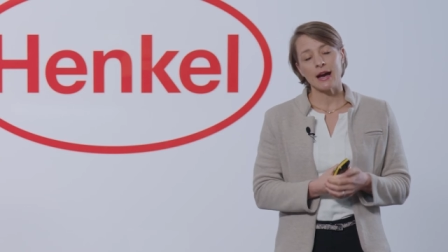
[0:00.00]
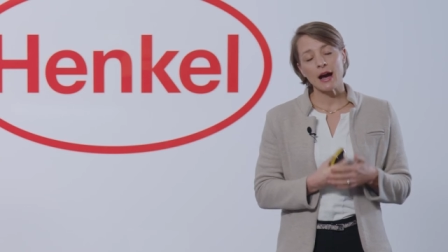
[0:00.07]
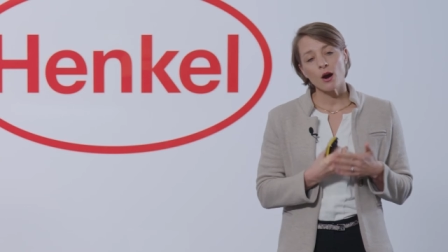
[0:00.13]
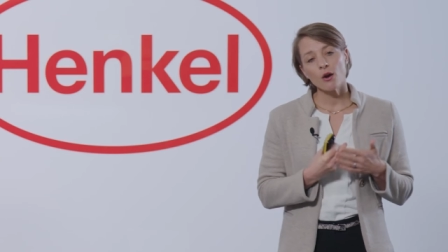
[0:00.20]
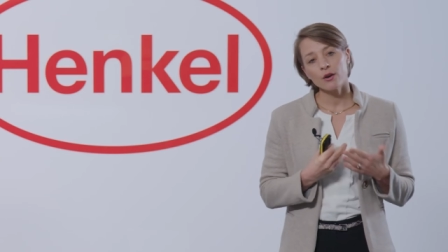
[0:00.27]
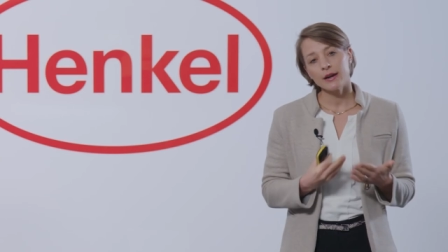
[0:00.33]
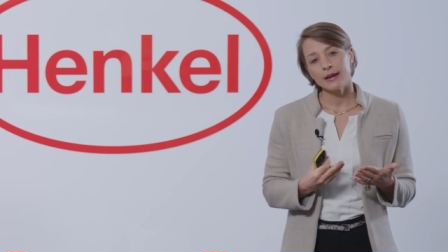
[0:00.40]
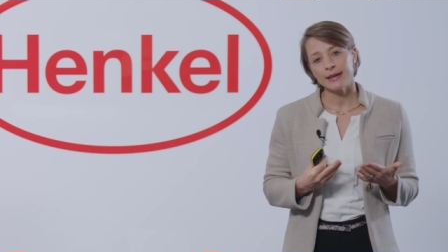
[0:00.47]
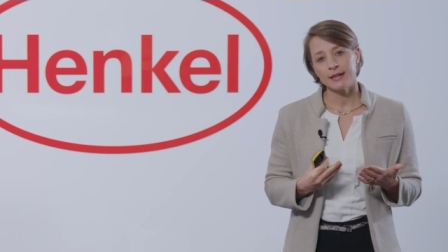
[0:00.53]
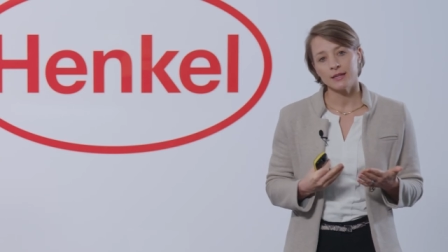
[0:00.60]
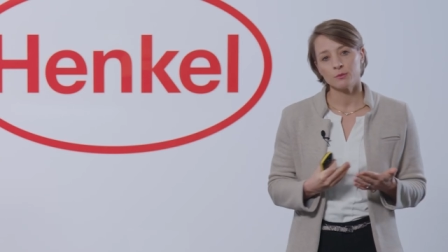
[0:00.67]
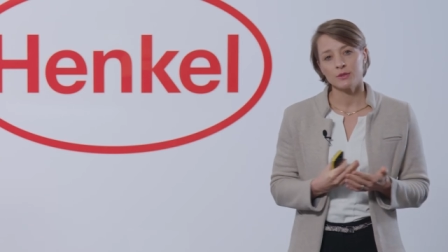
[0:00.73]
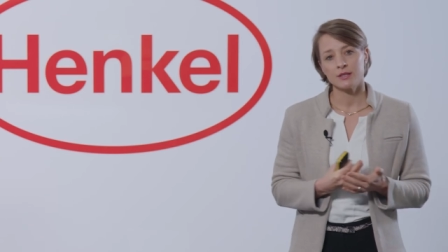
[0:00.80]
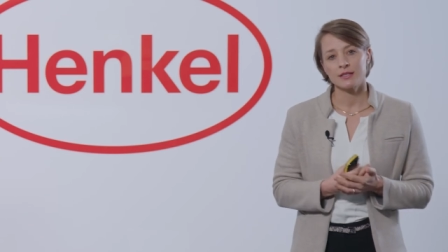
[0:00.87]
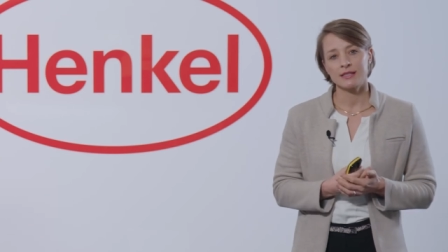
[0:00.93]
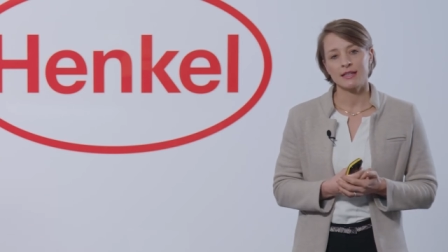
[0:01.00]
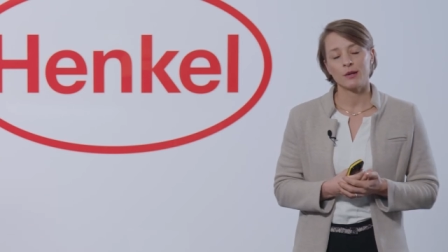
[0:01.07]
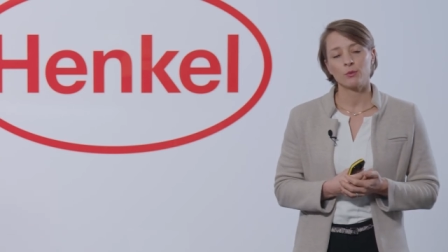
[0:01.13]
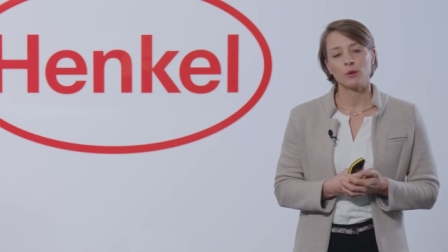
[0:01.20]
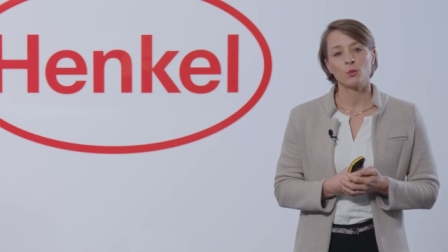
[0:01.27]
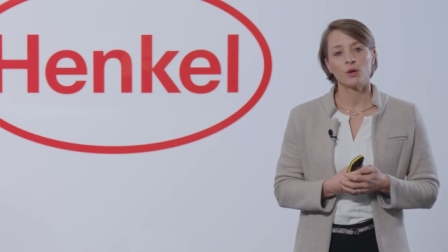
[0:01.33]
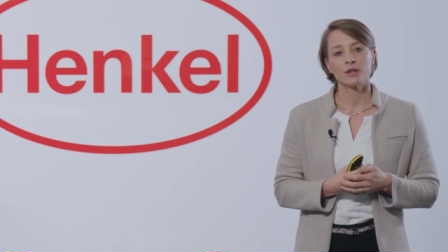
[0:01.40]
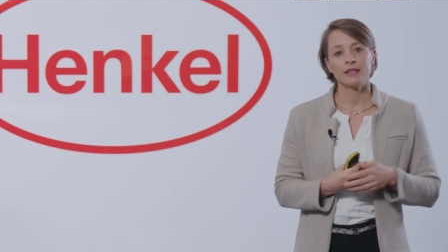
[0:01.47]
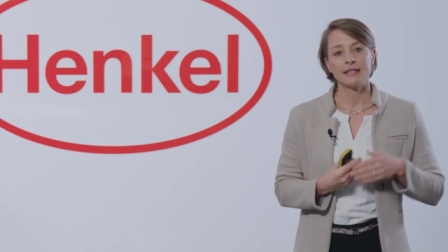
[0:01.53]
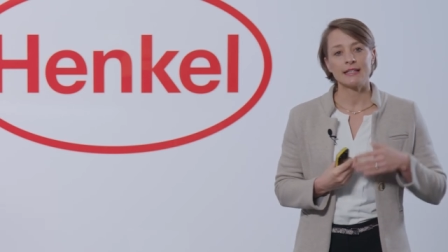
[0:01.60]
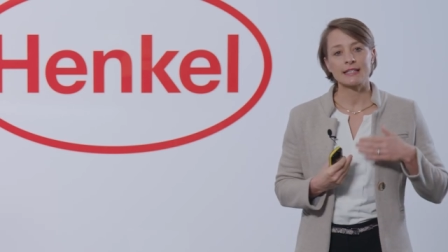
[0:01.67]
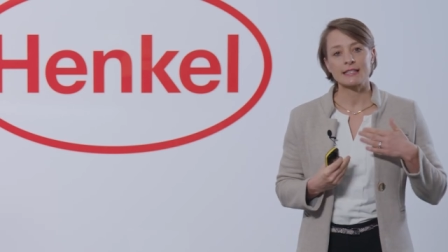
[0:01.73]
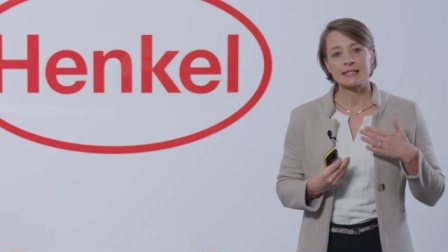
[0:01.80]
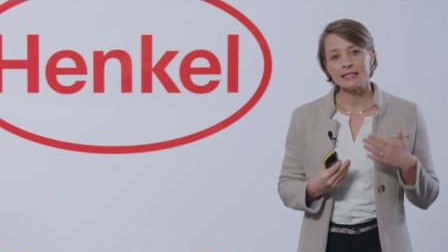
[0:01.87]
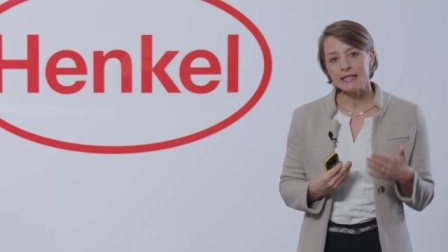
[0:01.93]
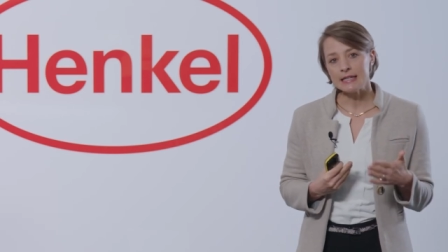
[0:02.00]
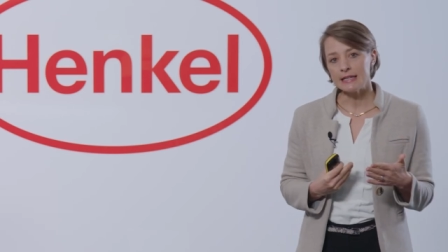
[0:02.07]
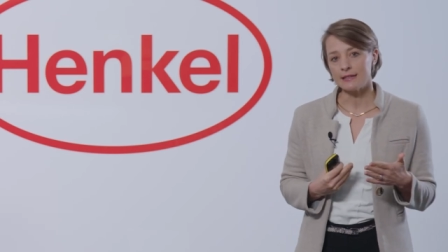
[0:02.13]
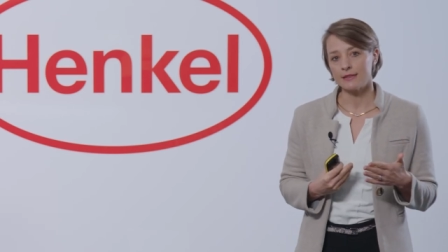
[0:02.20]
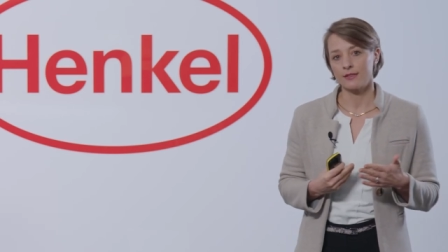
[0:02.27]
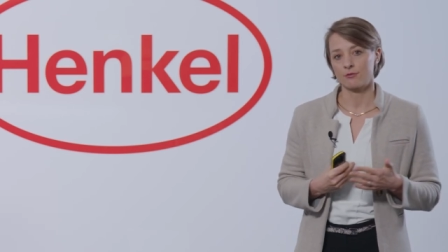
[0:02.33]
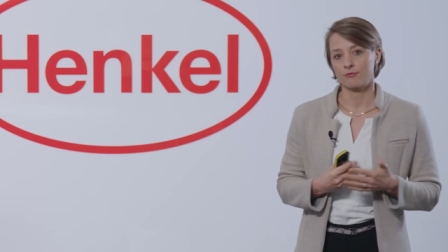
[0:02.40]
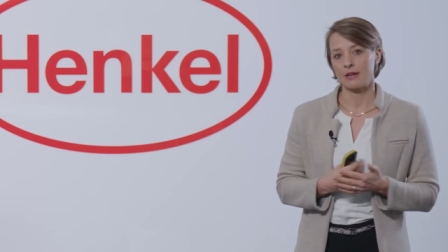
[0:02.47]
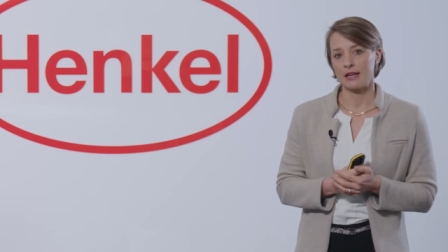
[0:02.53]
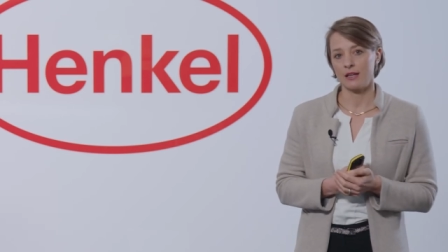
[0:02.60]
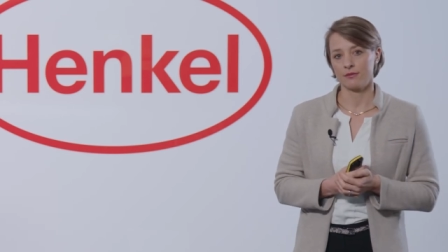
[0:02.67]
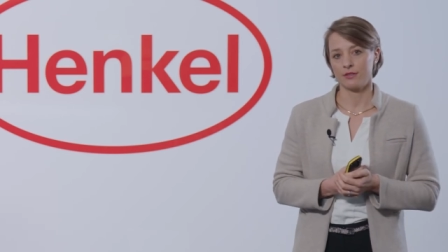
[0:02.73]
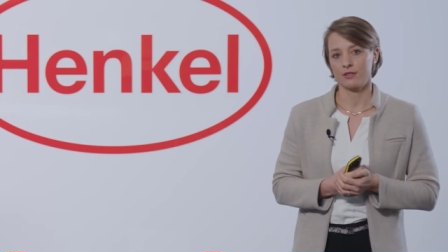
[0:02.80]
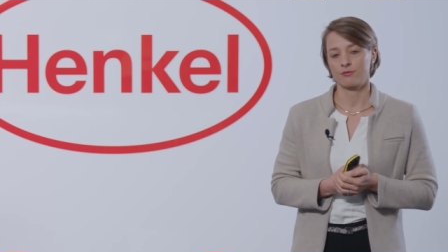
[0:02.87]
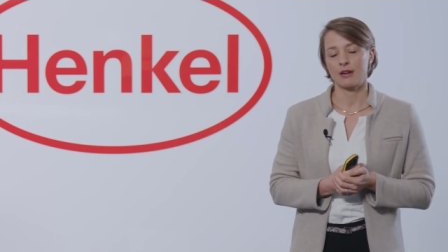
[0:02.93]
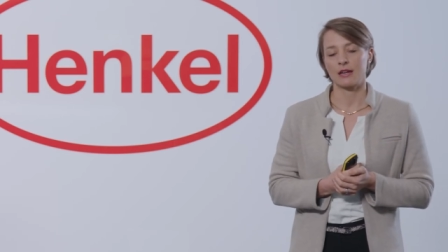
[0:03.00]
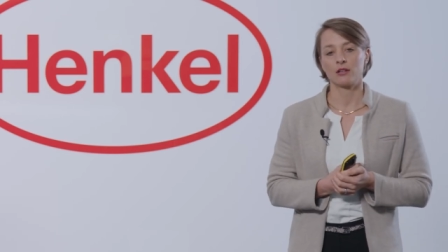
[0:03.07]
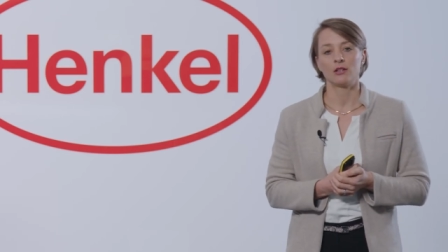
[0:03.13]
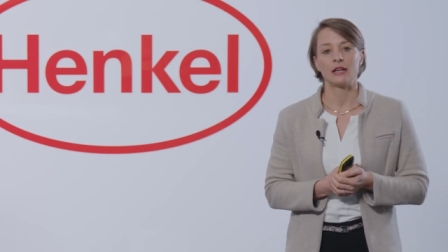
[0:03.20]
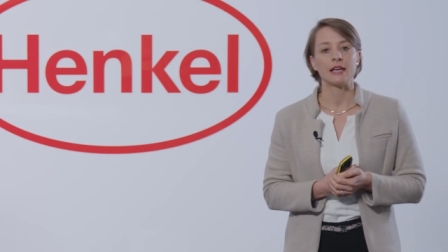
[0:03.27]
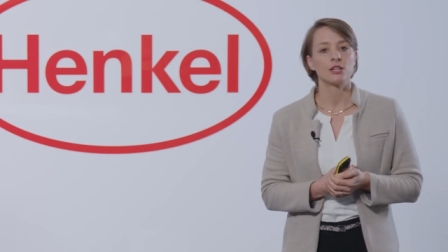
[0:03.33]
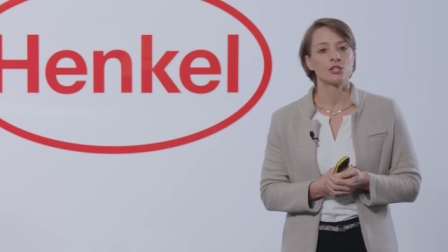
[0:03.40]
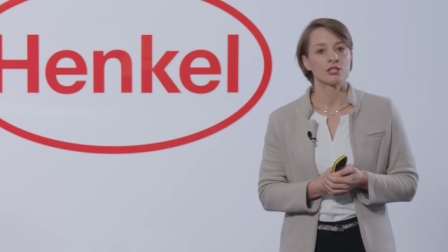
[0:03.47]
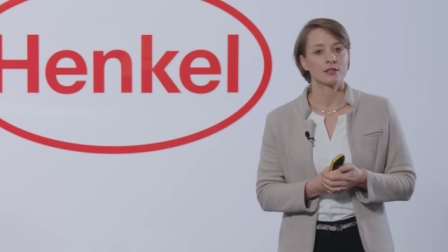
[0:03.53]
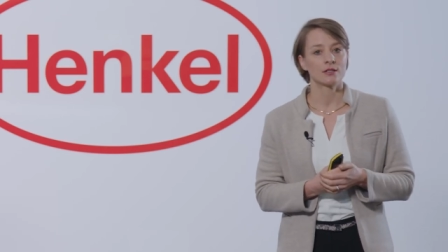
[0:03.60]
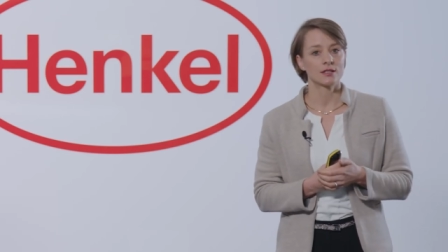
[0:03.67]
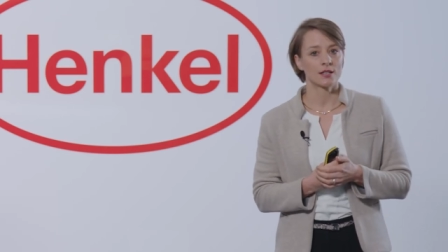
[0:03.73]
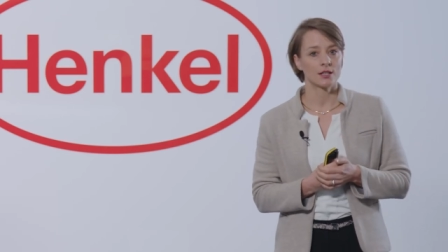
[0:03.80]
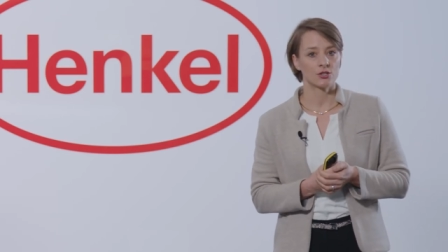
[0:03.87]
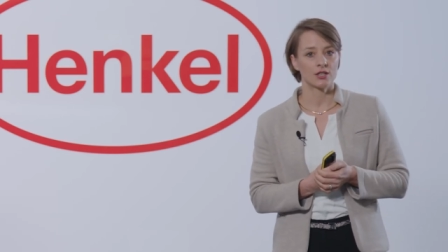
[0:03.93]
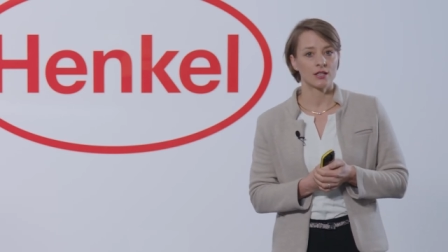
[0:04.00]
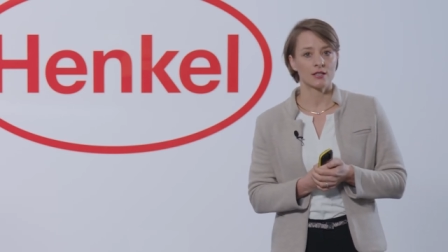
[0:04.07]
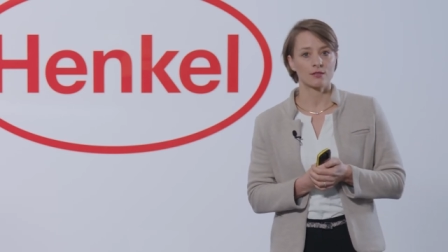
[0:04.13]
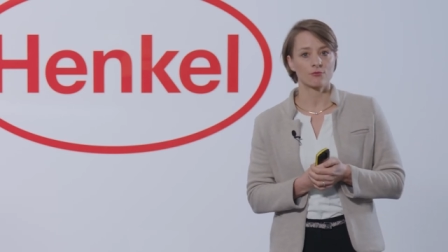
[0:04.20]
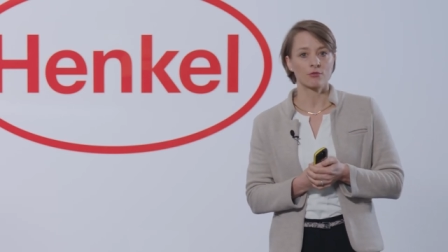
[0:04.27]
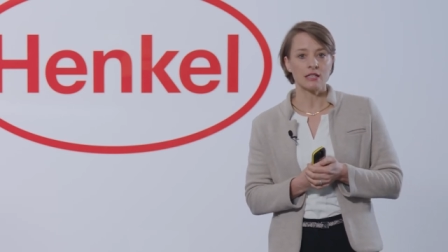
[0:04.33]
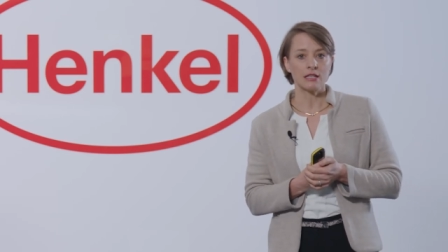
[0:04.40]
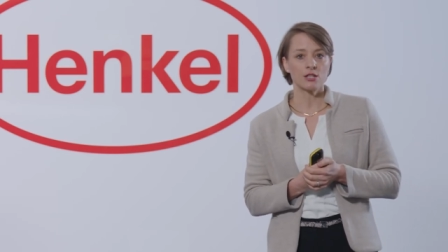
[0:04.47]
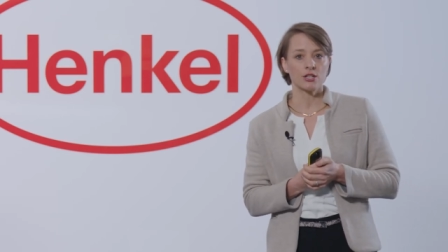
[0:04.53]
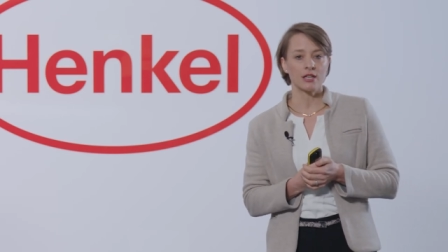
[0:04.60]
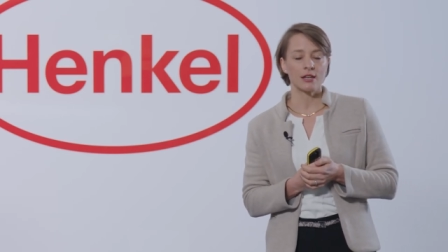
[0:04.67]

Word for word: our aim is that we want to exceed the relevant regulations such as REACH